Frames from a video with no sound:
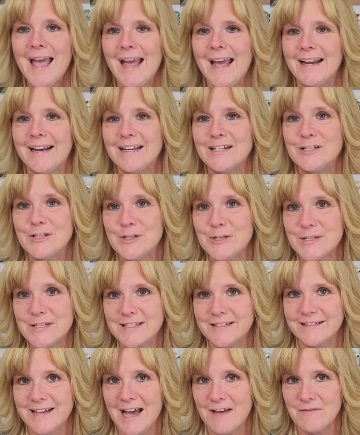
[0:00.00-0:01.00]
and I do
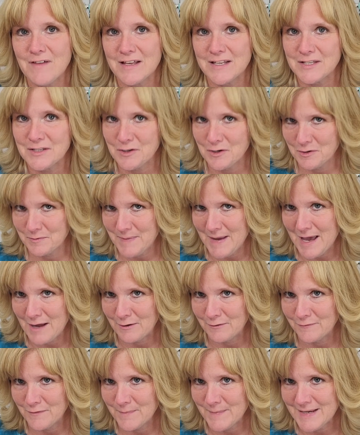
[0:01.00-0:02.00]
still have that skirt
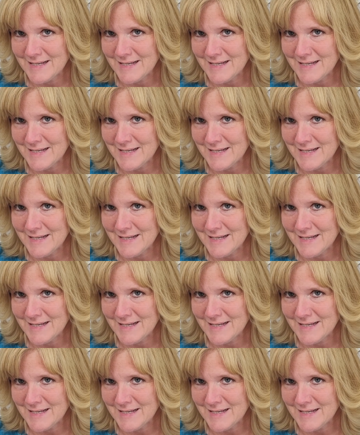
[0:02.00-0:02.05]
pattern for